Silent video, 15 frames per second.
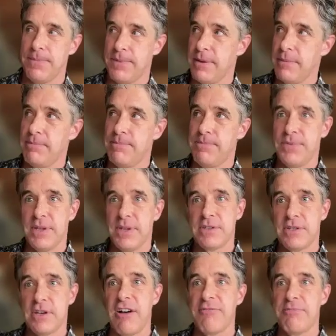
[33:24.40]
the
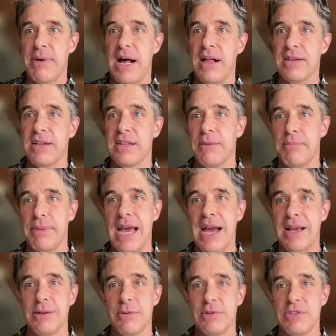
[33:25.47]
soft palate in the
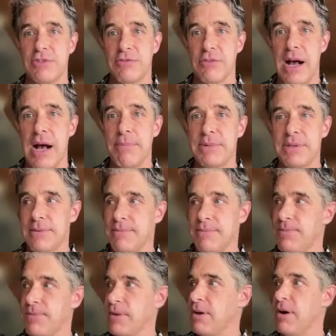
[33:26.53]
back that was dropped
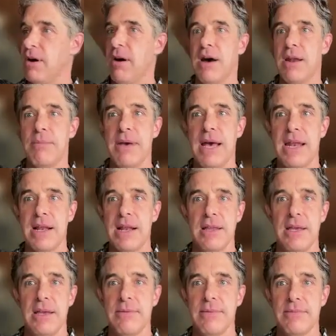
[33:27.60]

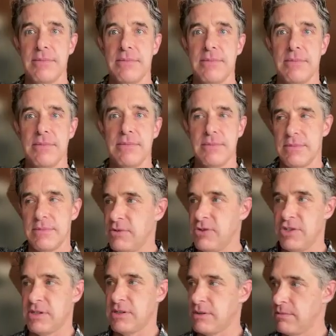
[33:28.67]
automatically
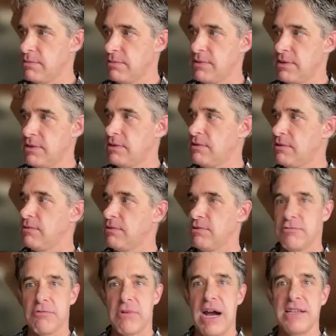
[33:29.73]
just
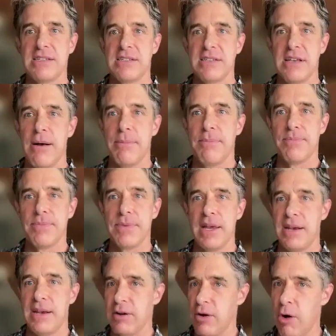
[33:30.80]
rises up
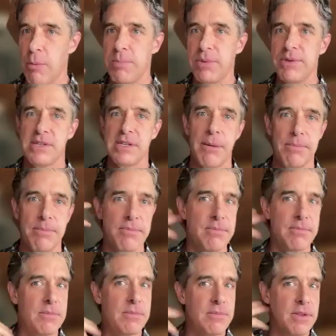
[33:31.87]
and it opens up
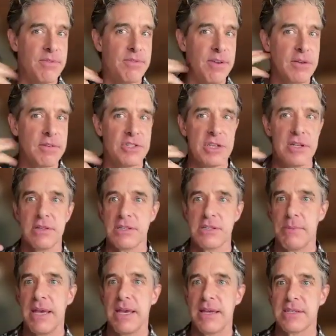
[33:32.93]
the pharyngeal
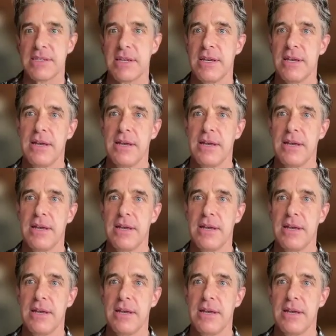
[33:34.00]
space.